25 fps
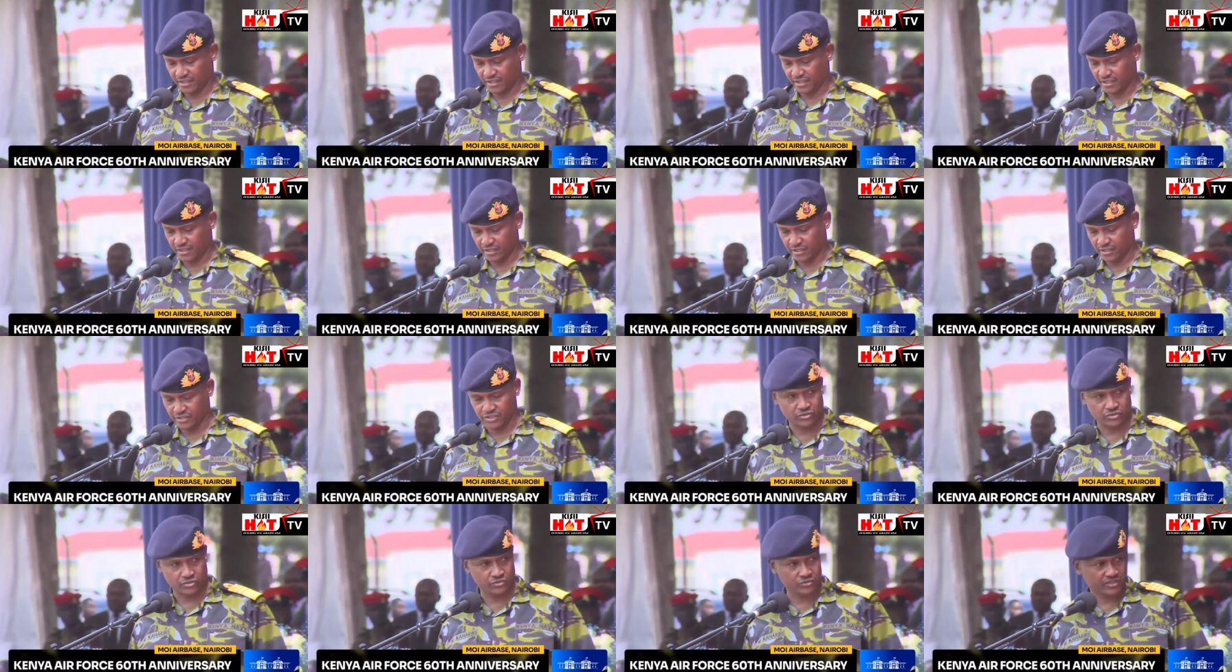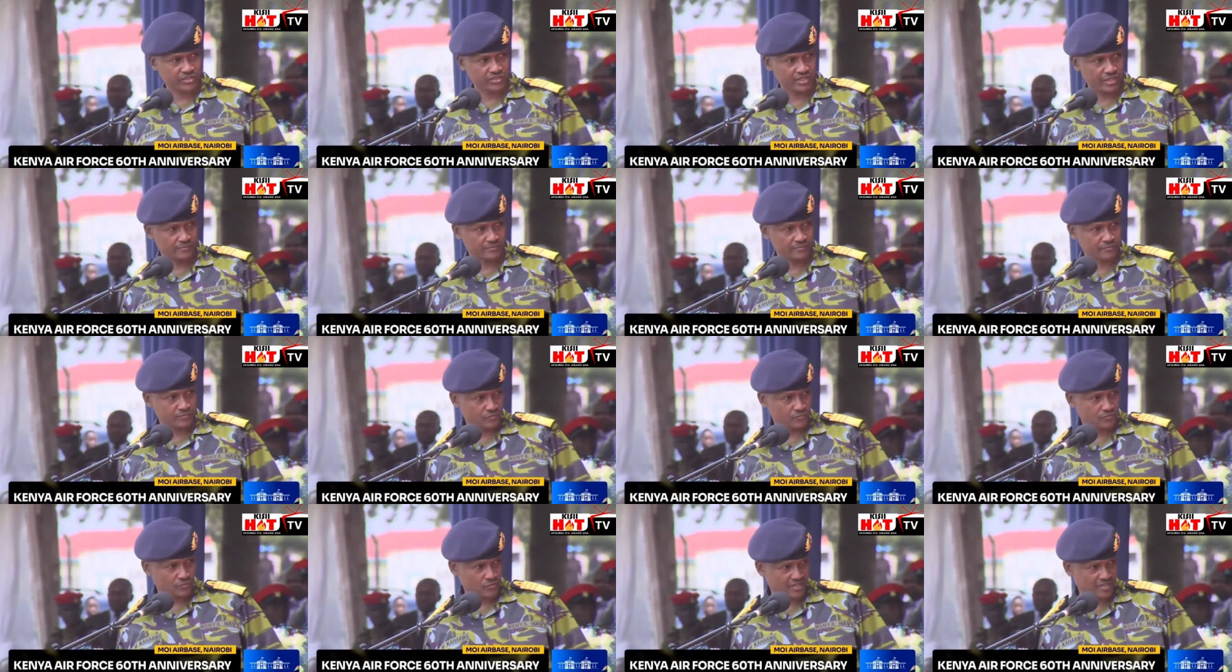uh, General Sam
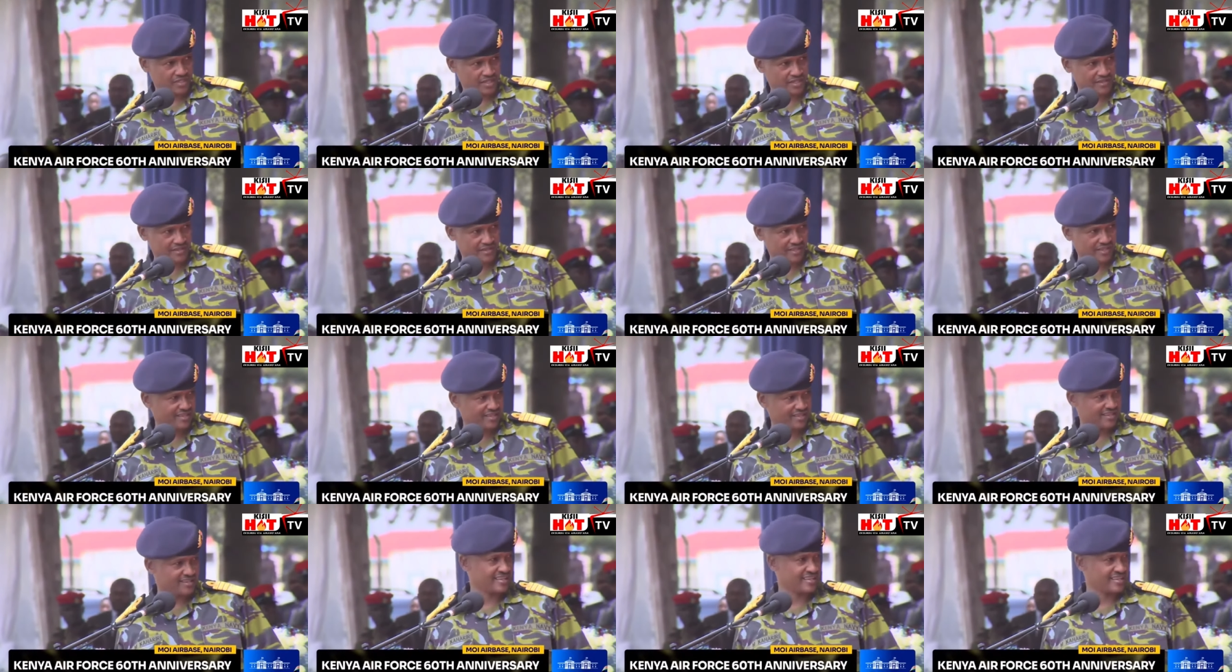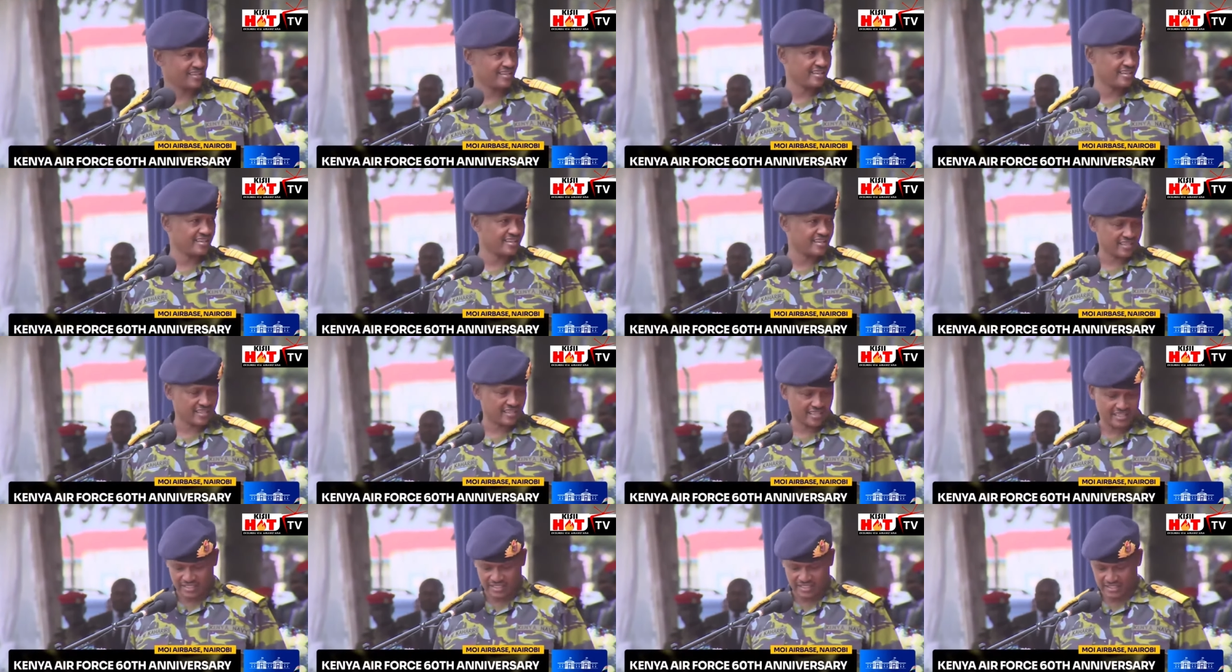Modede.
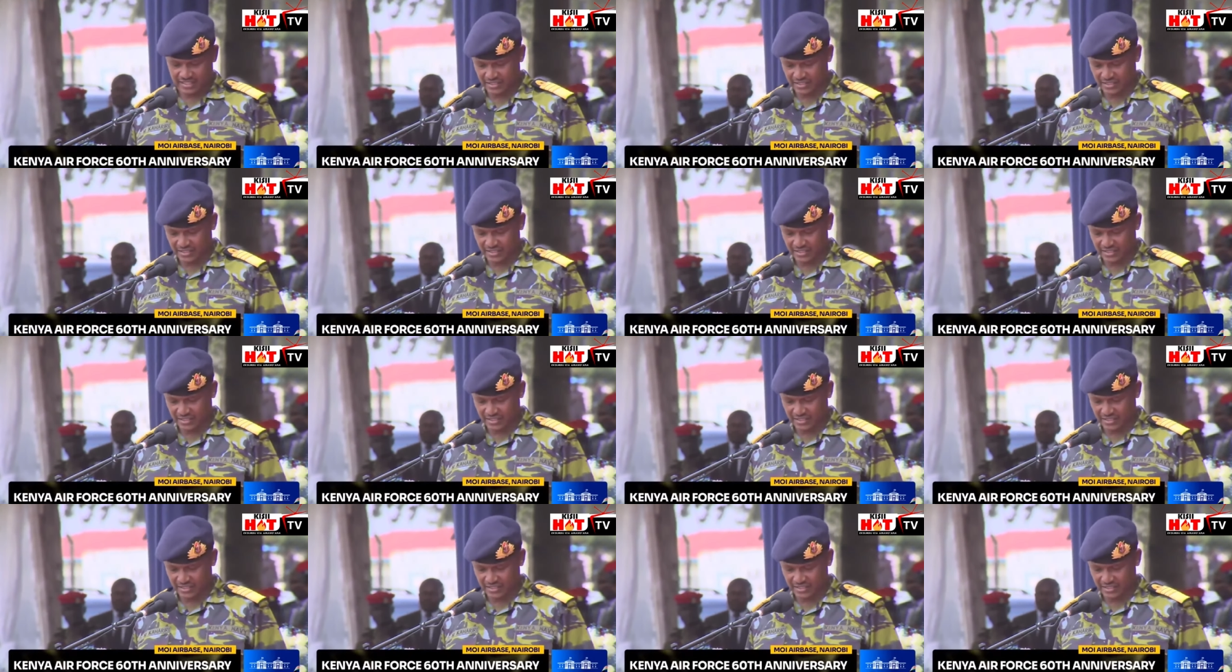Uh,